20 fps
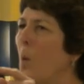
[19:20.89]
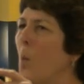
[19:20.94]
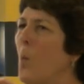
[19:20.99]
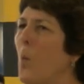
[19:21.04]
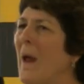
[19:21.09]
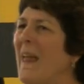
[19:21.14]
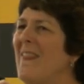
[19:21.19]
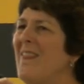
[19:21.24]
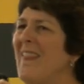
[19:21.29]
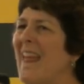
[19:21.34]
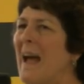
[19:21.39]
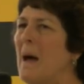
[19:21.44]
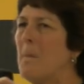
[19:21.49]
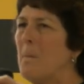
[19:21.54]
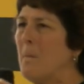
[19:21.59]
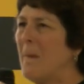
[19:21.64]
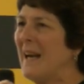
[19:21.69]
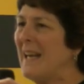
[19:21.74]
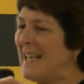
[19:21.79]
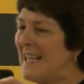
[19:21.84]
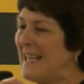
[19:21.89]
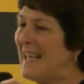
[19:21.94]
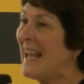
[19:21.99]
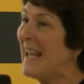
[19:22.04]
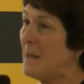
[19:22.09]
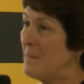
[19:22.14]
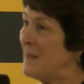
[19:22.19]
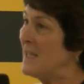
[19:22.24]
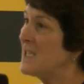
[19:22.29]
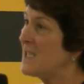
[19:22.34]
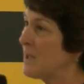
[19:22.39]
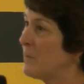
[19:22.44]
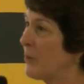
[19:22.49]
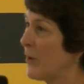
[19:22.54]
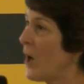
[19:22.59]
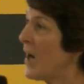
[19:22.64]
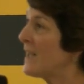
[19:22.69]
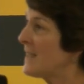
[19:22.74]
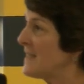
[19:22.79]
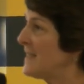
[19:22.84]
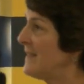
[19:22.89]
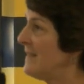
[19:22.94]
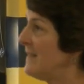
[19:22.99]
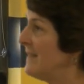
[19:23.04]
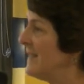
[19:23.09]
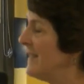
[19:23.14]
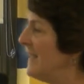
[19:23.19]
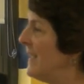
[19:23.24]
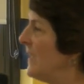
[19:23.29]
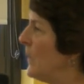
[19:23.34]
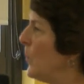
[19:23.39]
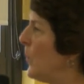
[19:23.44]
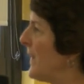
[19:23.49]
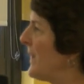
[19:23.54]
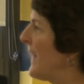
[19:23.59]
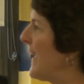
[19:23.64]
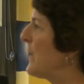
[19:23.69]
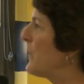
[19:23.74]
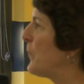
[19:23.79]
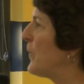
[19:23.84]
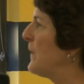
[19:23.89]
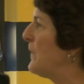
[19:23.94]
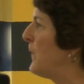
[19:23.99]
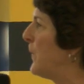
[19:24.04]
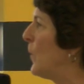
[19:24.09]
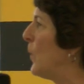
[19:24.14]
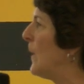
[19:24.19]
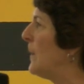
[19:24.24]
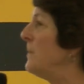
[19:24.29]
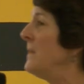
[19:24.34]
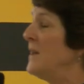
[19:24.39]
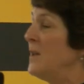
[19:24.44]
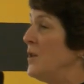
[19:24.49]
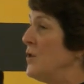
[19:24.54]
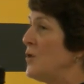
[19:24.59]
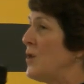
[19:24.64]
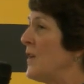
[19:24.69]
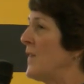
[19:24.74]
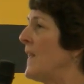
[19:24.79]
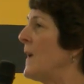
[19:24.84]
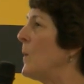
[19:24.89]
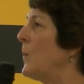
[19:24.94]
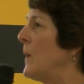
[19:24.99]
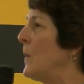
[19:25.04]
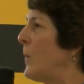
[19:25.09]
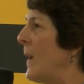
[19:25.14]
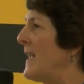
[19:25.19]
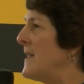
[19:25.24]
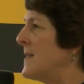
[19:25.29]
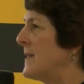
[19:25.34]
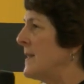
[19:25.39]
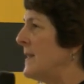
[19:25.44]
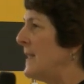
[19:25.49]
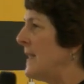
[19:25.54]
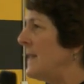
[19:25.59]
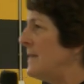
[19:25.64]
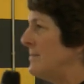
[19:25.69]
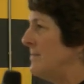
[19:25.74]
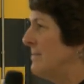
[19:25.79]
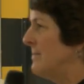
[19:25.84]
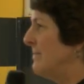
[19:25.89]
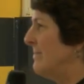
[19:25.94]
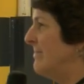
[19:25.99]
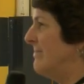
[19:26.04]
when that money came into Brockton with ed reform, do you think we wasted it?